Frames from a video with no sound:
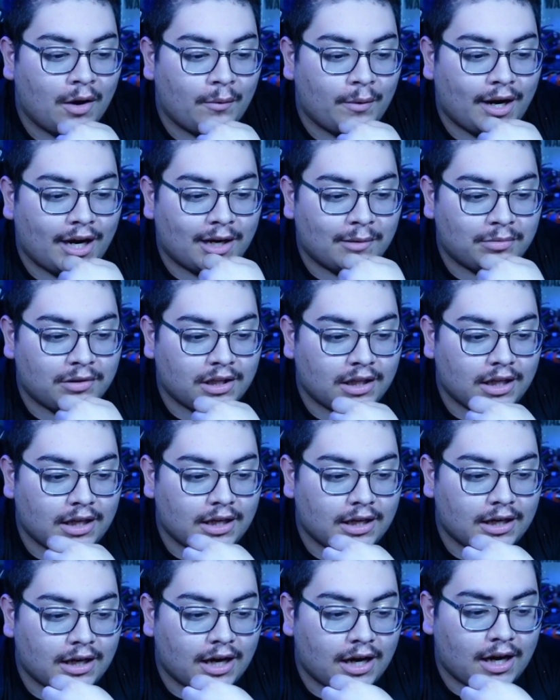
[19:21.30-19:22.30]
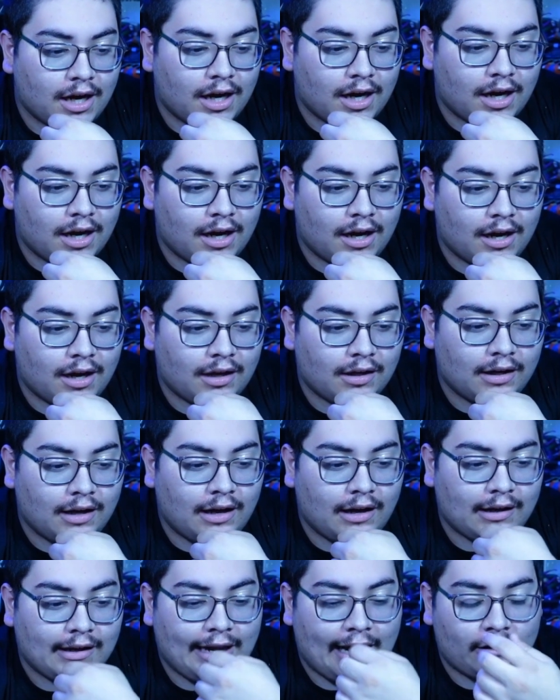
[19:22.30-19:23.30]
we end up seeing uh
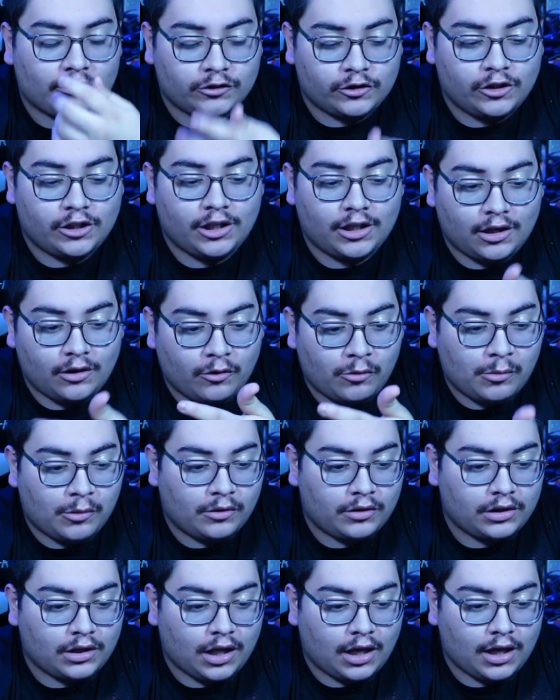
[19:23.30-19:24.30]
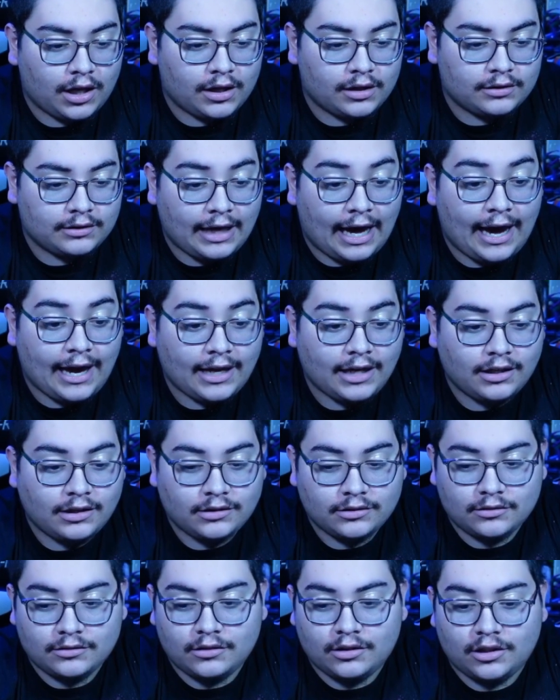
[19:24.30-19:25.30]
Galadriel almost uh
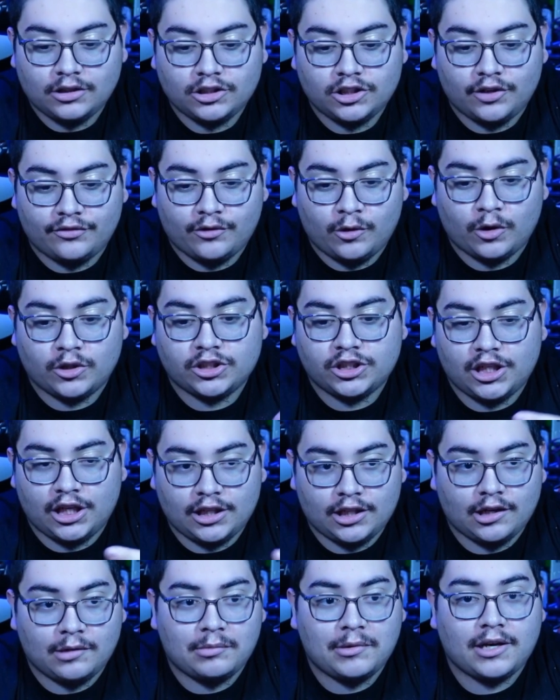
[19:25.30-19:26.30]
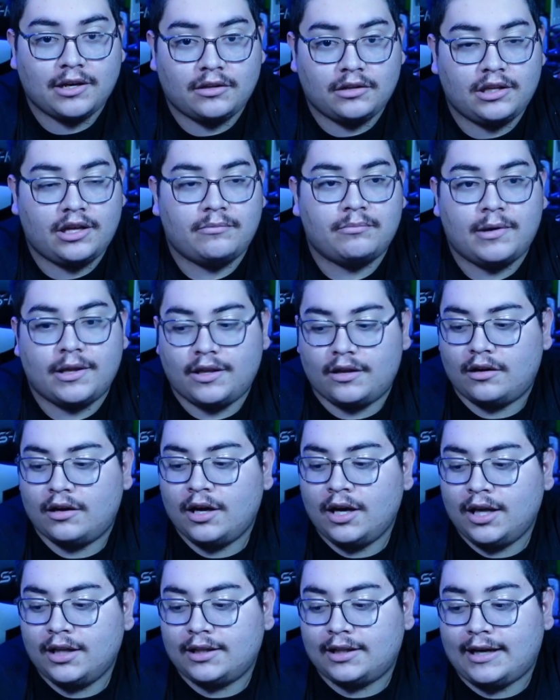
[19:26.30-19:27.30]
dying. She, of course, she ended up getting saved by the
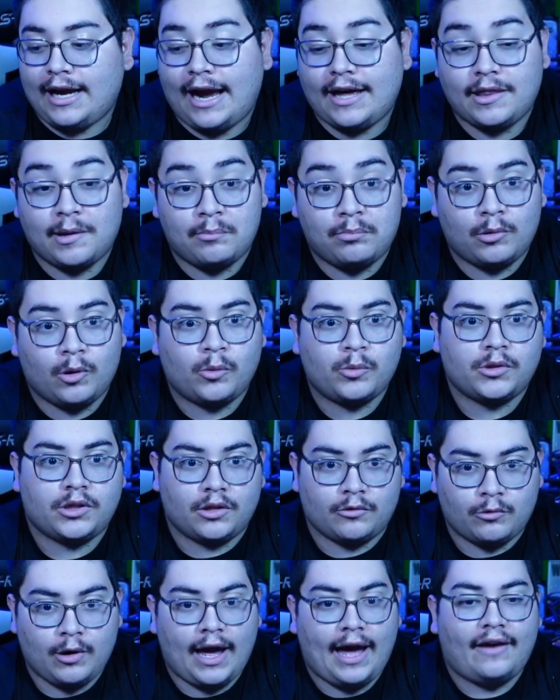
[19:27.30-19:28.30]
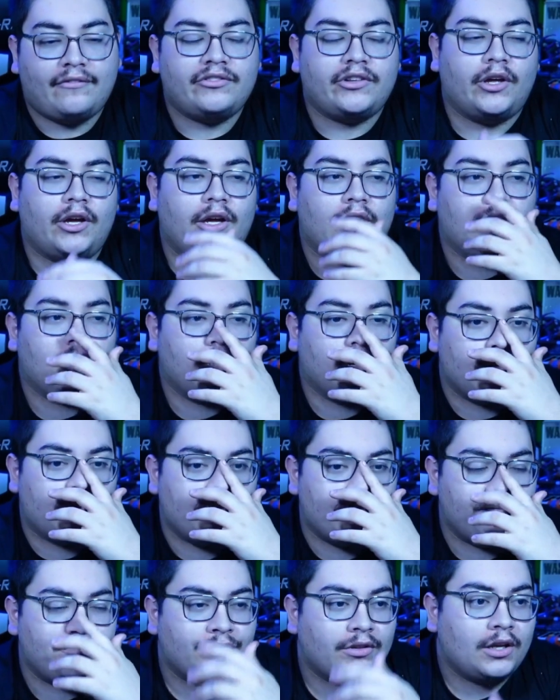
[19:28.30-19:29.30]
the guy that broke the raft, and
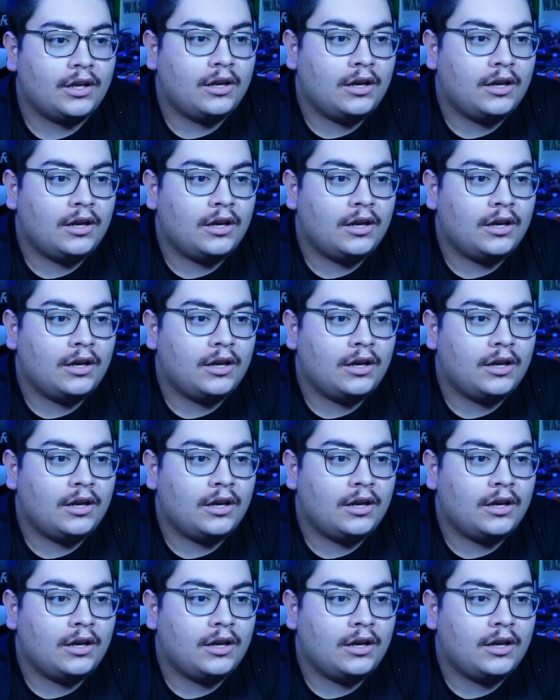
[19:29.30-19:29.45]
um.